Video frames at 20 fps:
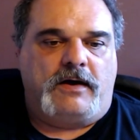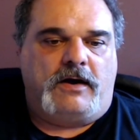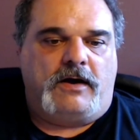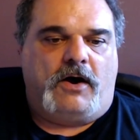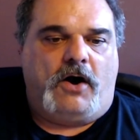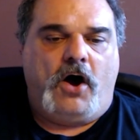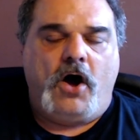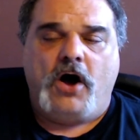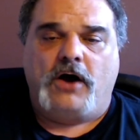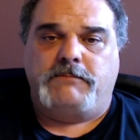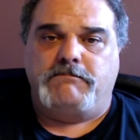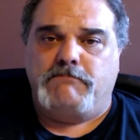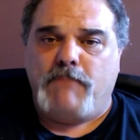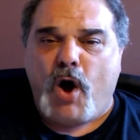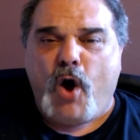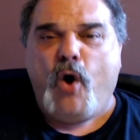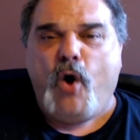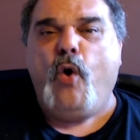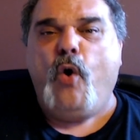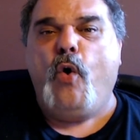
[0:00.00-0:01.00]
On
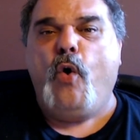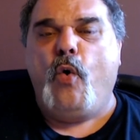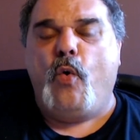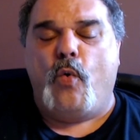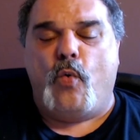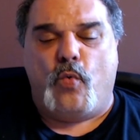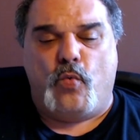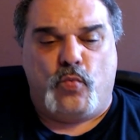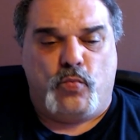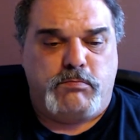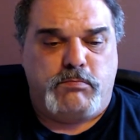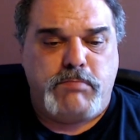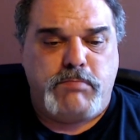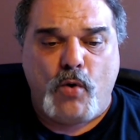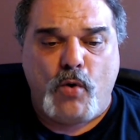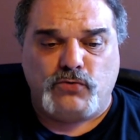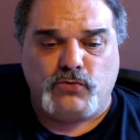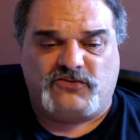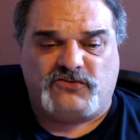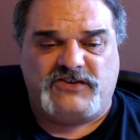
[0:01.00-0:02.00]

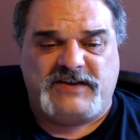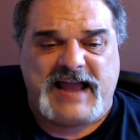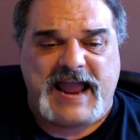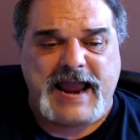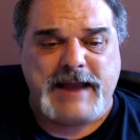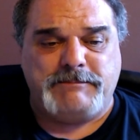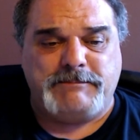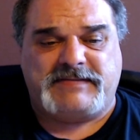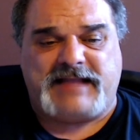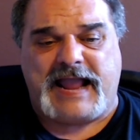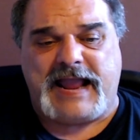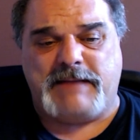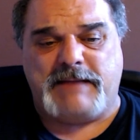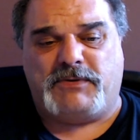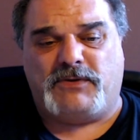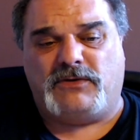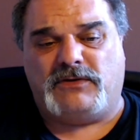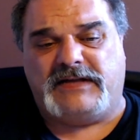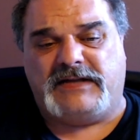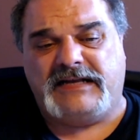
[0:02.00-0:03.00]
Mo's Game
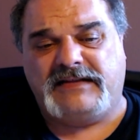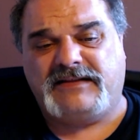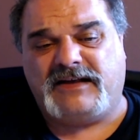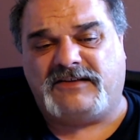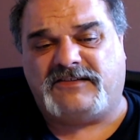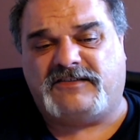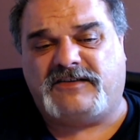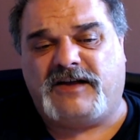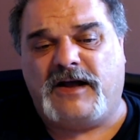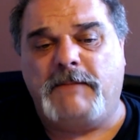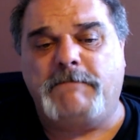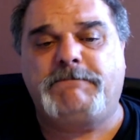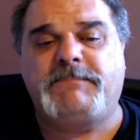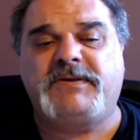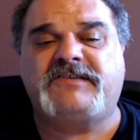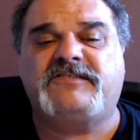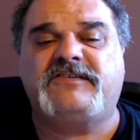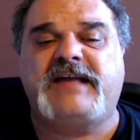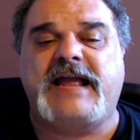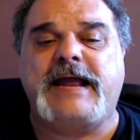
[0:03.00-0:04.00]
Table, he does
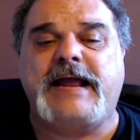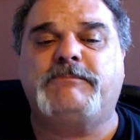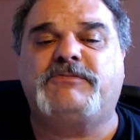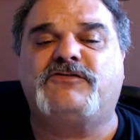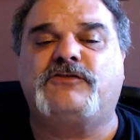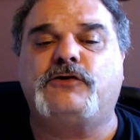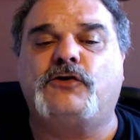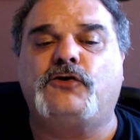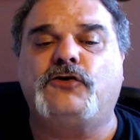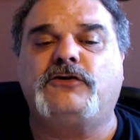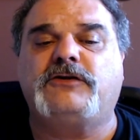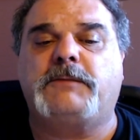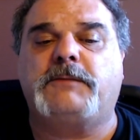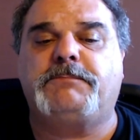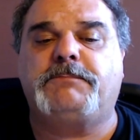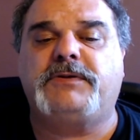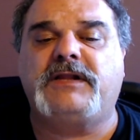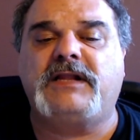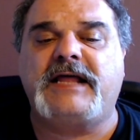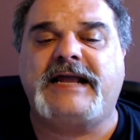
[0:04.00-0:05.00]
Compass Games Learn to
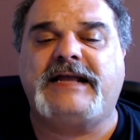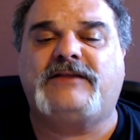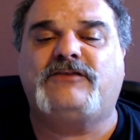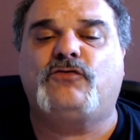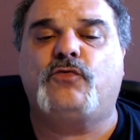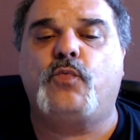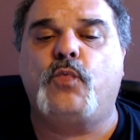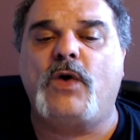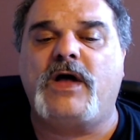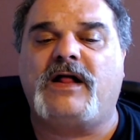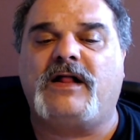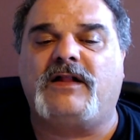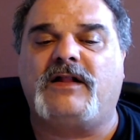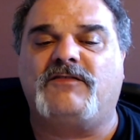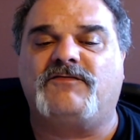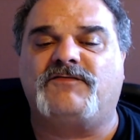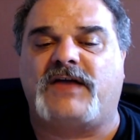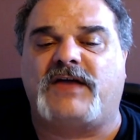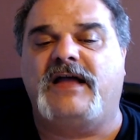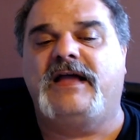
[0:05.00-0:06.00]
Play
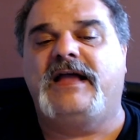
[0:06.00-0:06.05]
12,